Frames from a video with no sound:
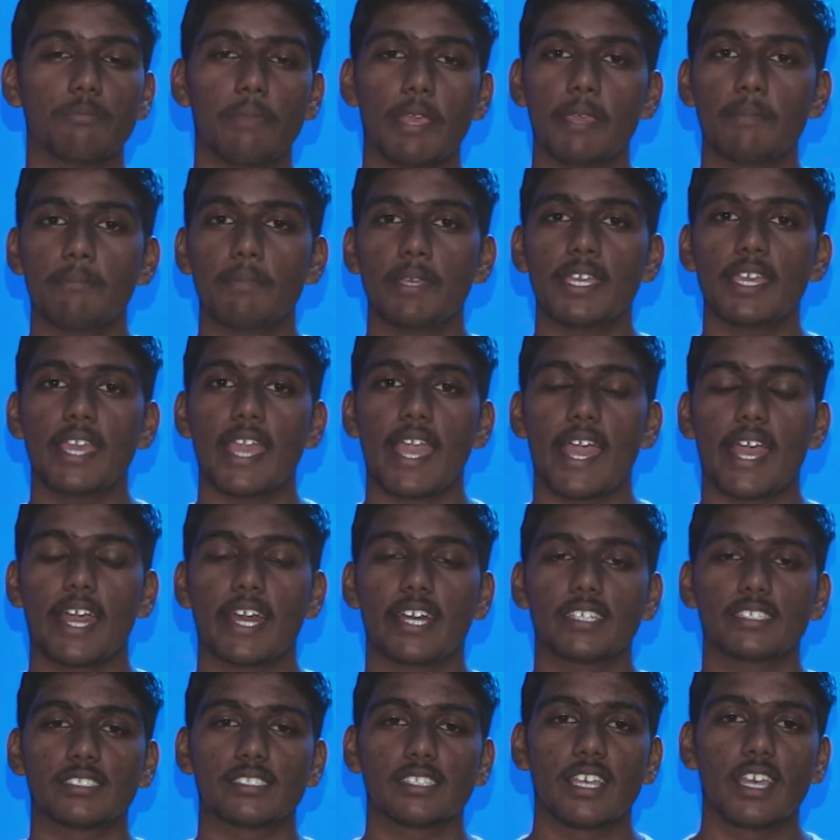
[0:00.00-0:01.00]
Maybe
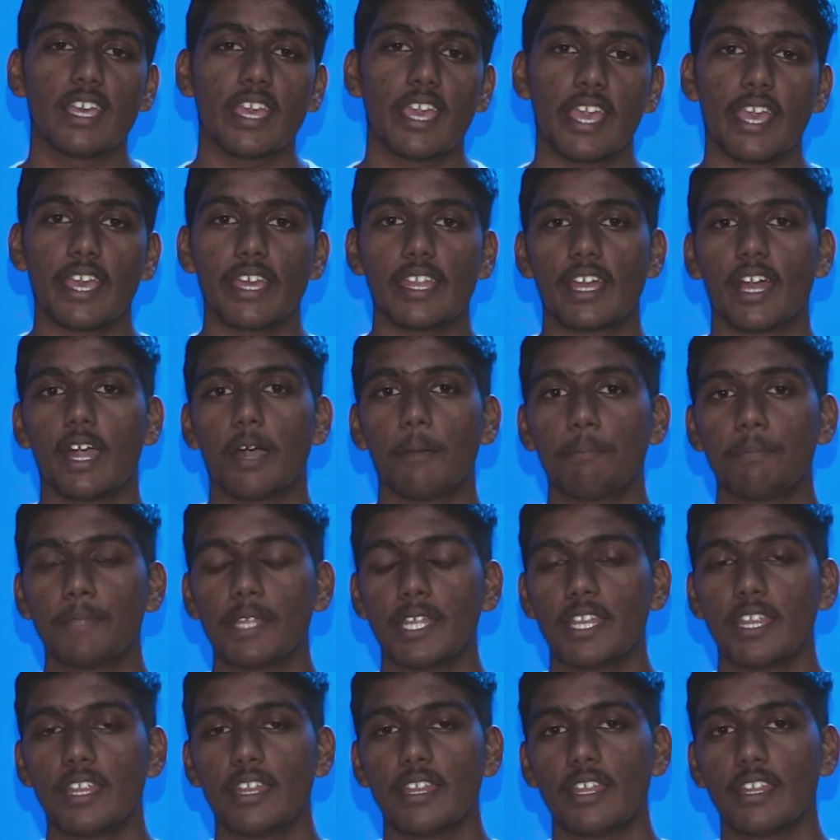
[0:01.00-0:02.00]
as an
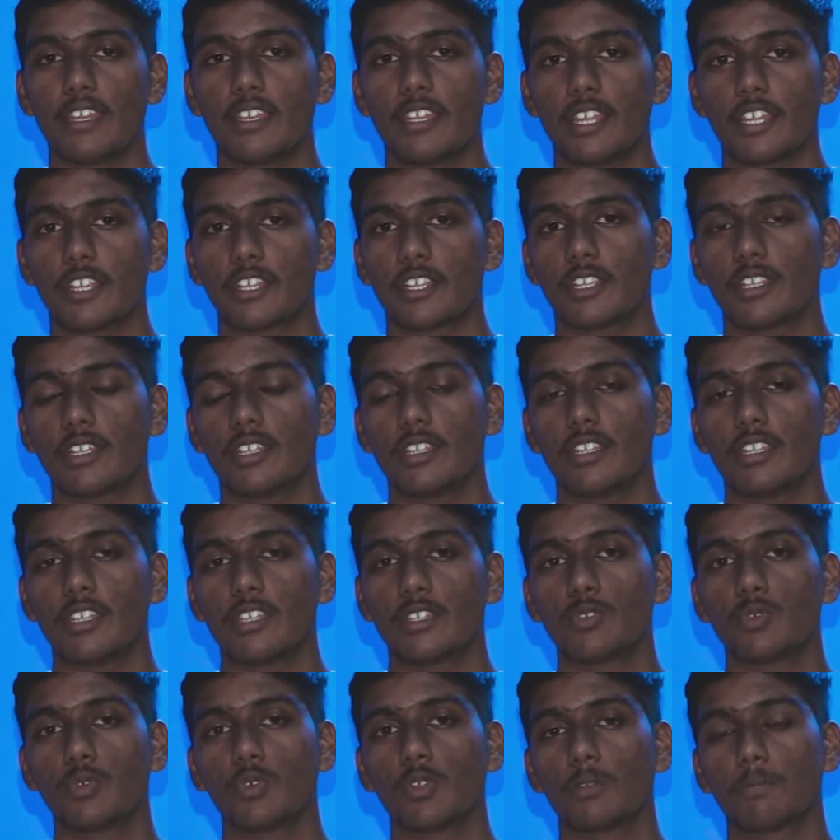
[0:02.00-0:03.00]
updated edition,
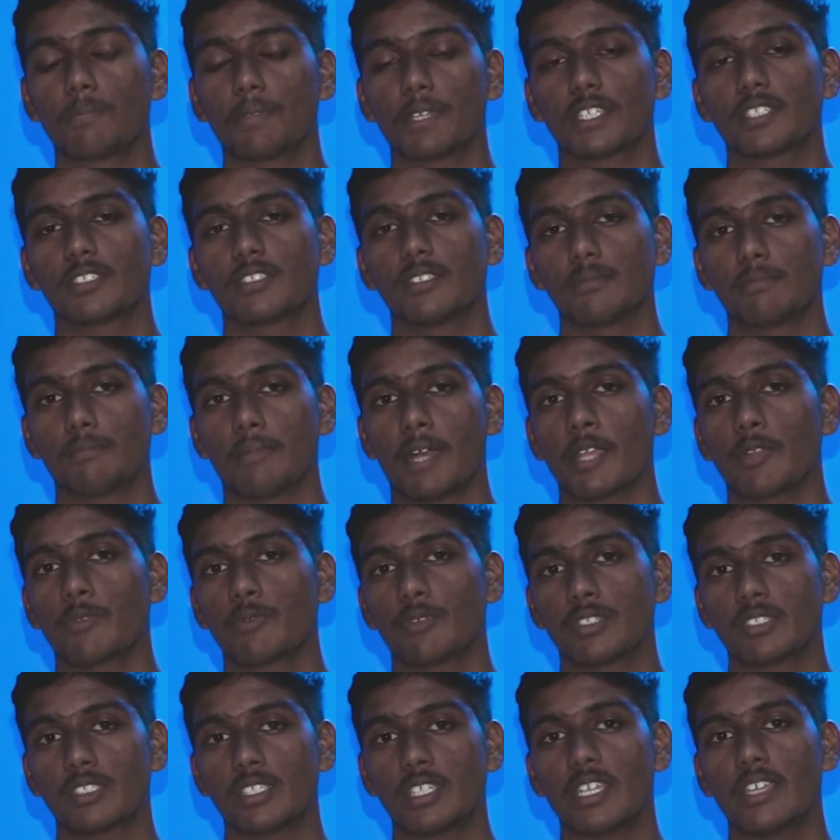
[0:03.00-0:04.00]
the Google Pixel might
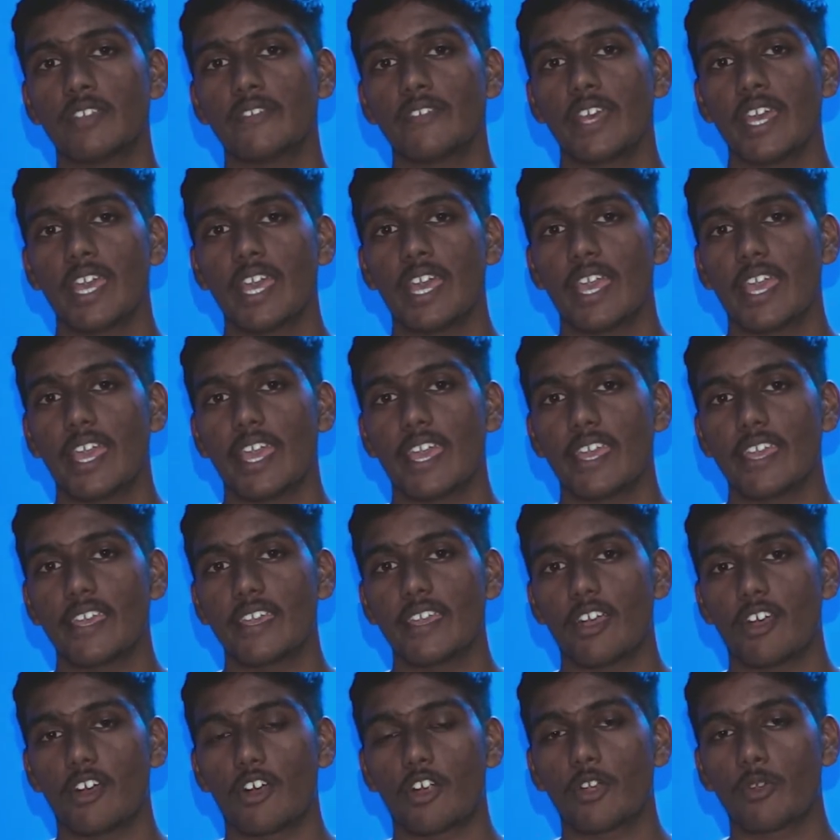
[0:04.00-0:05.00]
receive
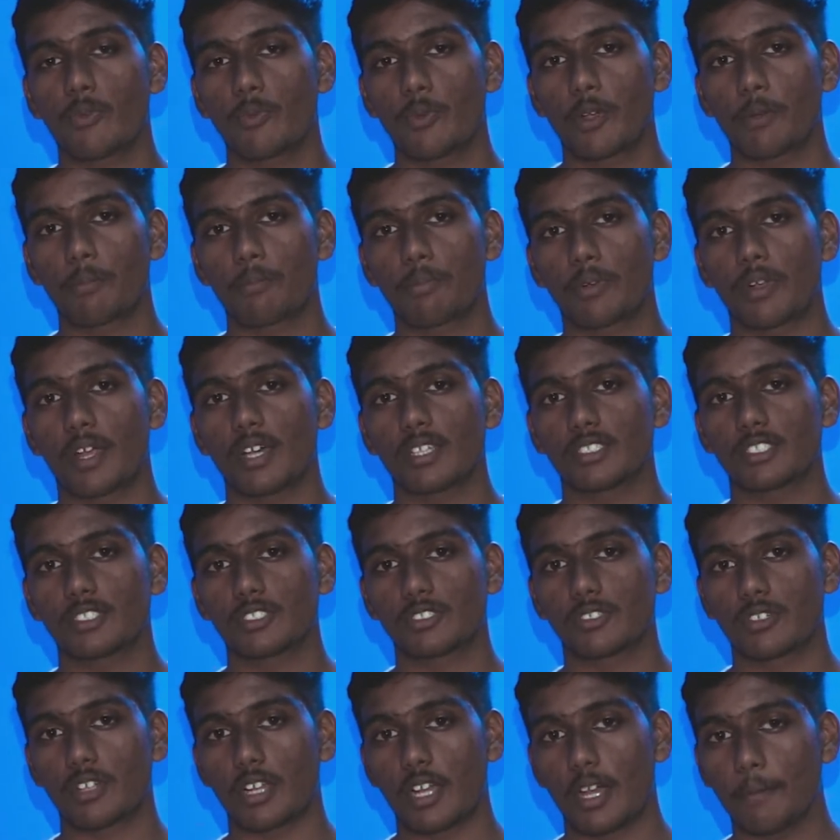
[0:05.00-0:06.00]
a hardware
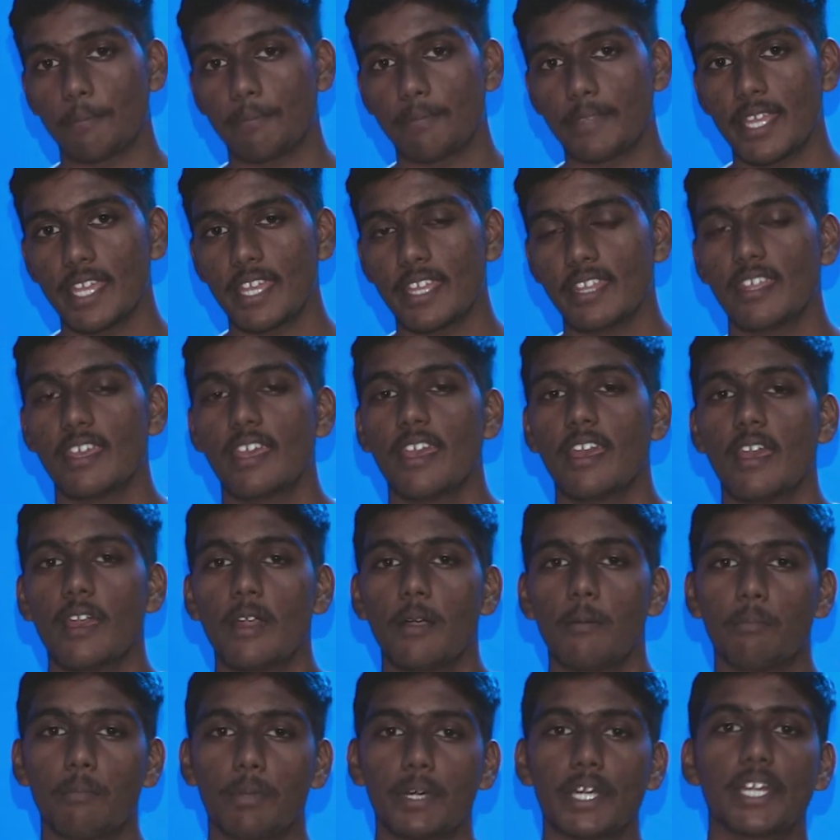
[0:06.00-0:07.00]
processor update,
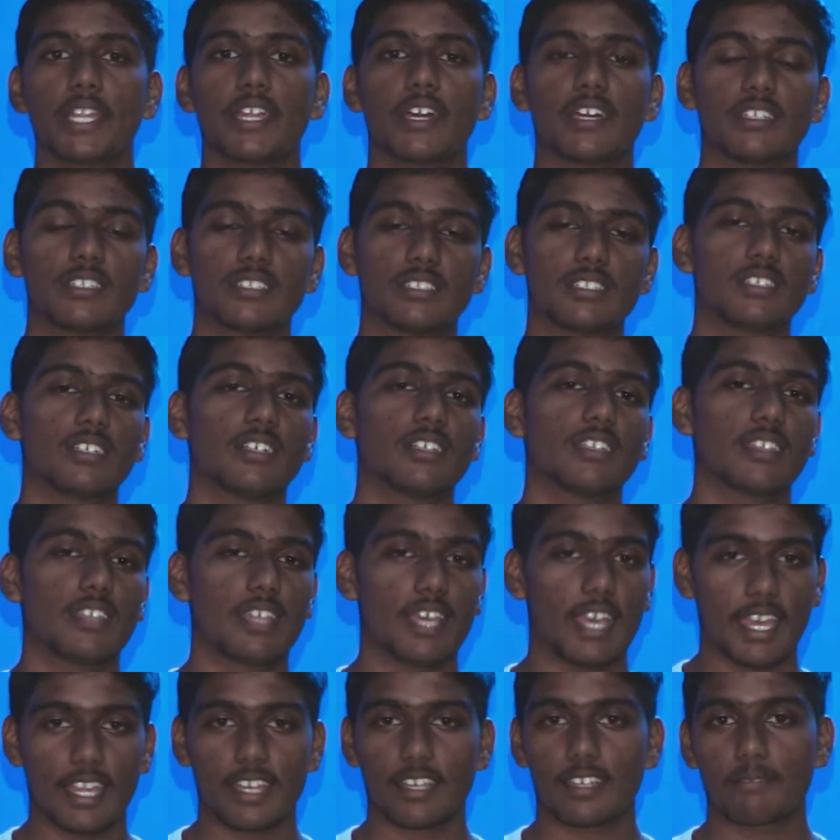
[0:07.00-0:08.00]
but until
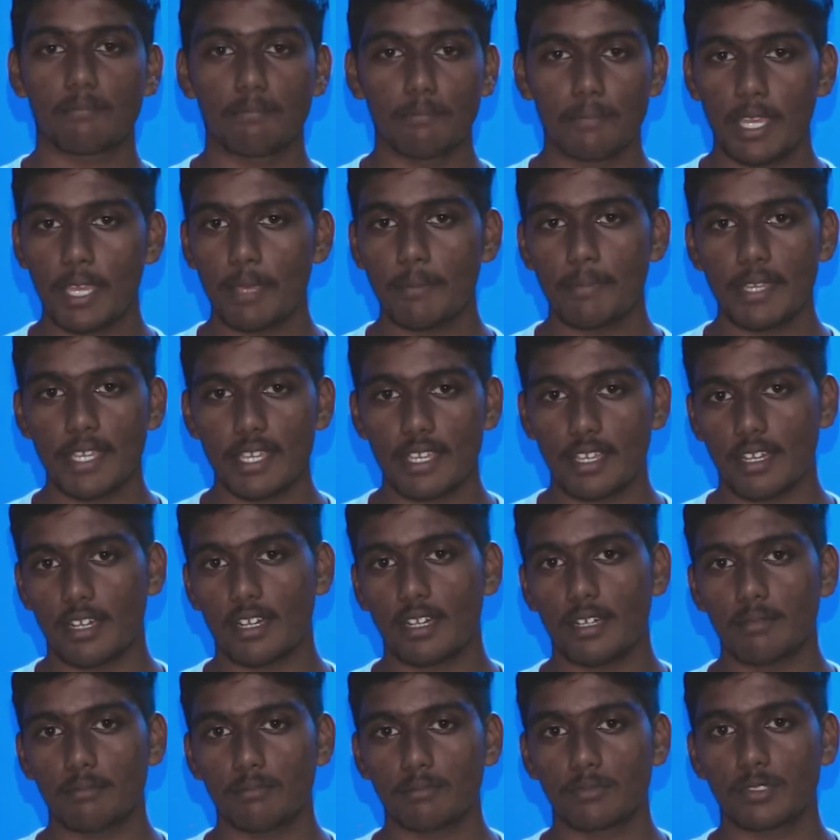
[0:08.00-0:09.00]
that maybe
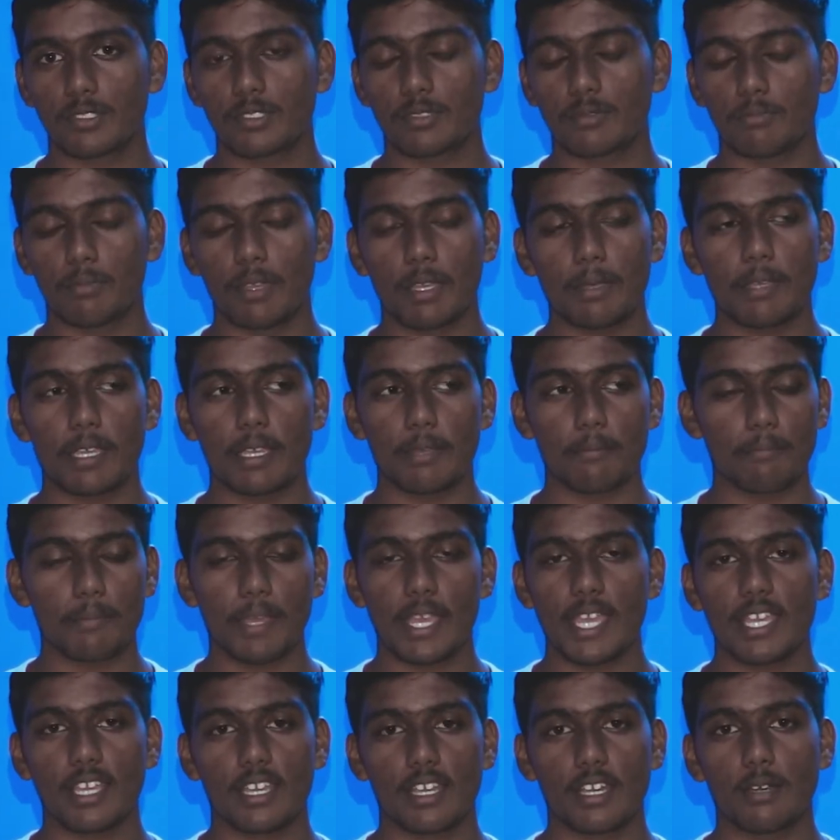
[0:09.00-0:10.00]
comes, it
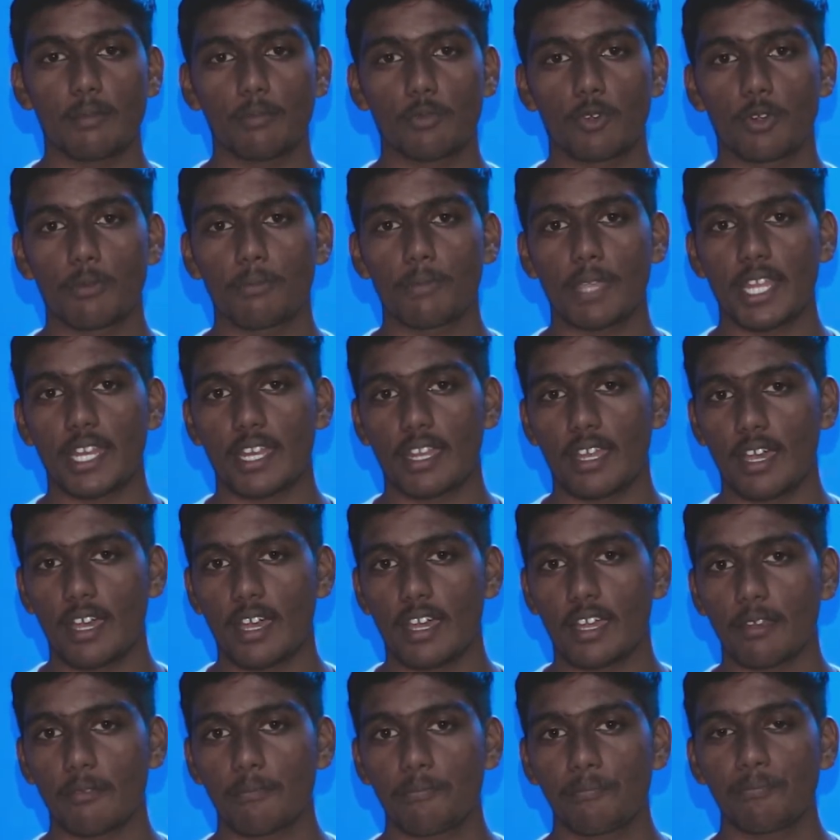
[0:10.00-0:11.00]
may come or may
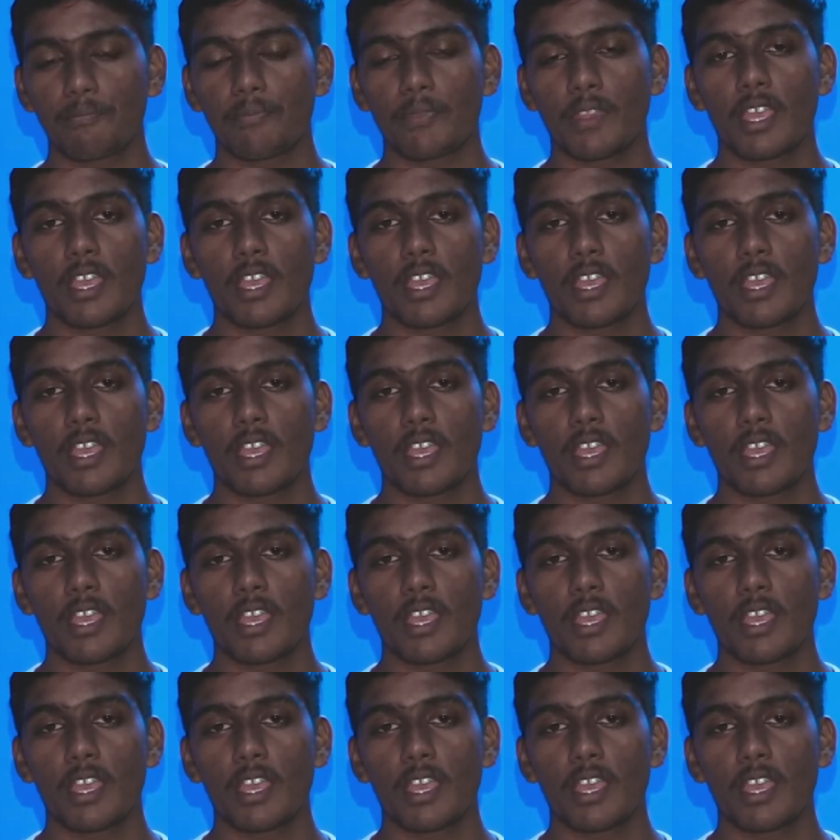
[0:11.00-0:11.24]
not,